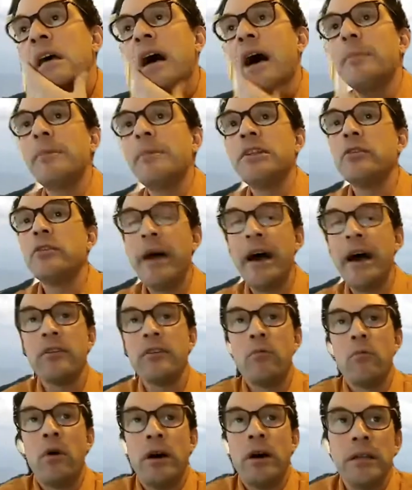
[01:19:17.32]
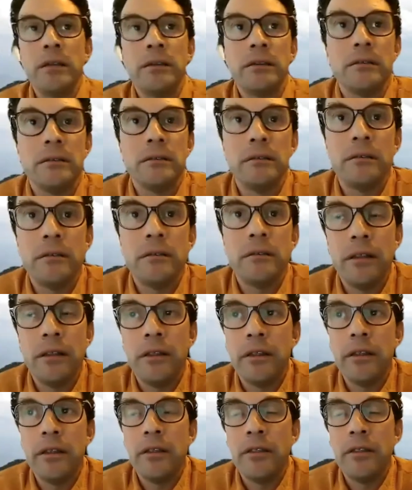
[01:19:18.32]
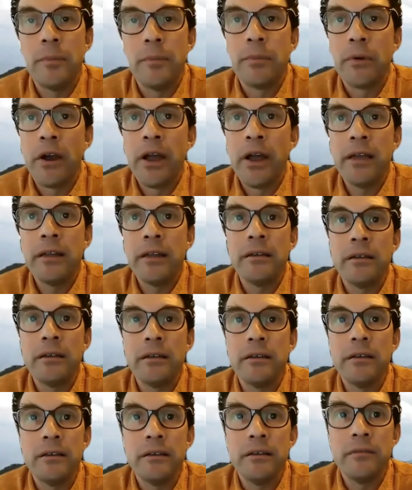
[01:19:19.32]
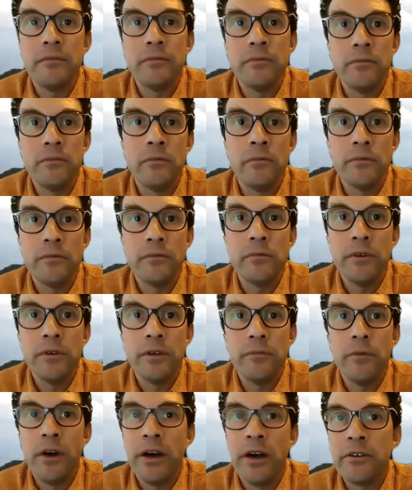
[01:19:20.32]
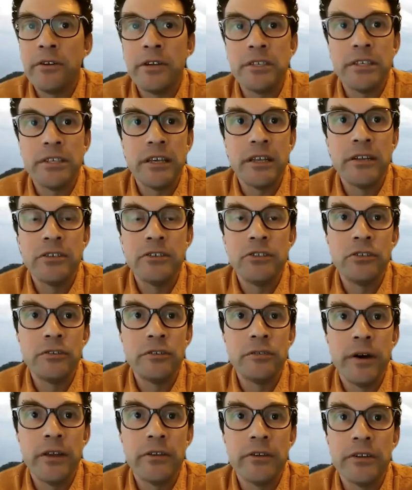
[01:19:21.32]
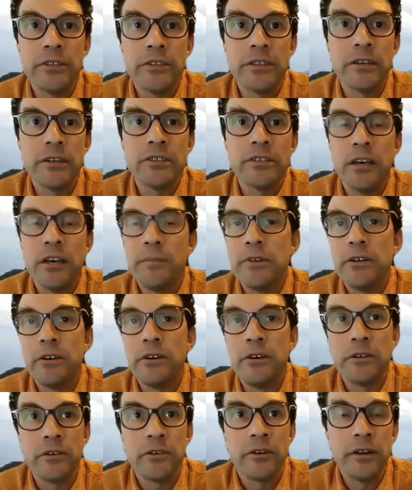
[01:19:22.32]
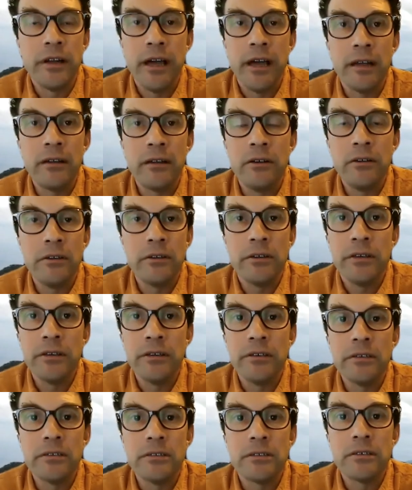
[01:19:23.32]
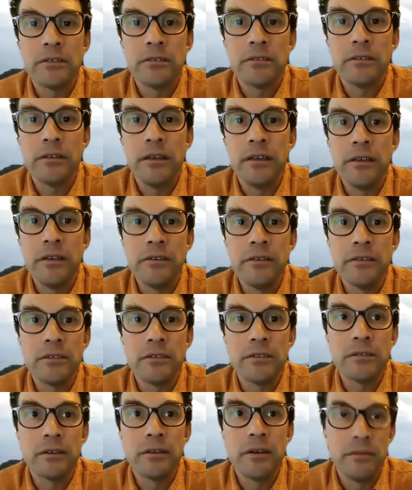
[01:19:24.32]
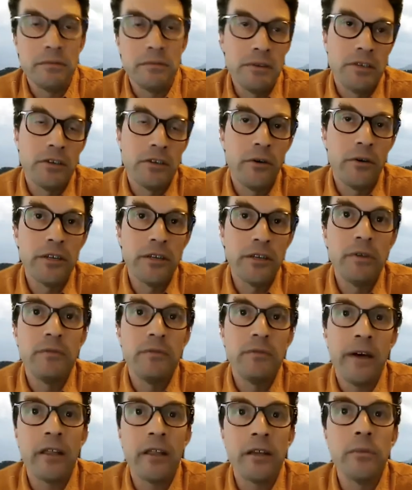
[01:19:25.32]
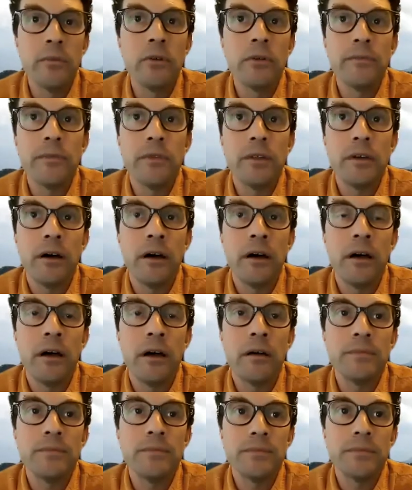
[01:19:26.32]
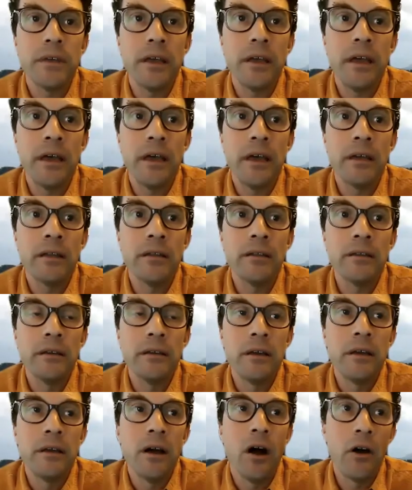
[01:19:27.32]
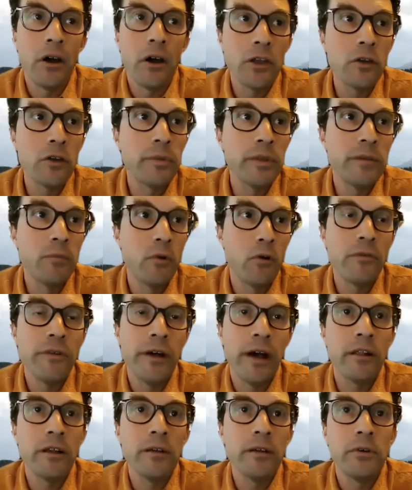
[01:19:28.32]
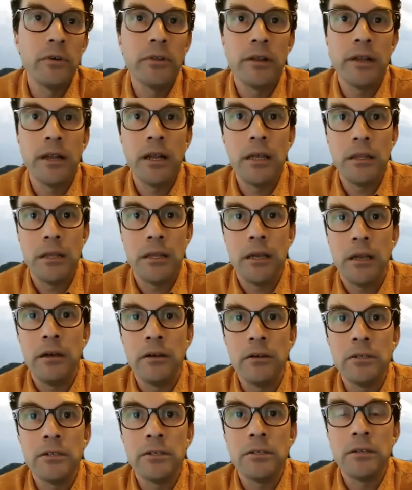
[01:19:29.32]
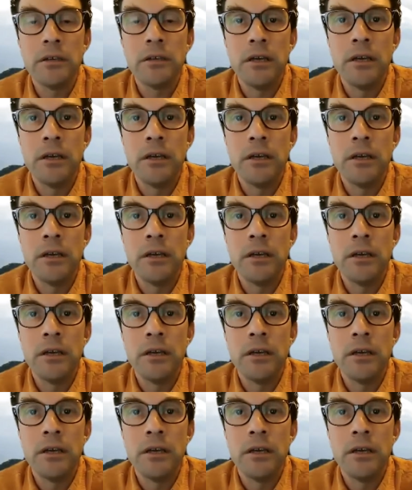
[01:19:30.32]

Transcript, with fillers: I mean, no matter what, the brain whether it's in a whether it's in a subadult or an adult is is is going to be valuable um, and arguably more valuable than anything else.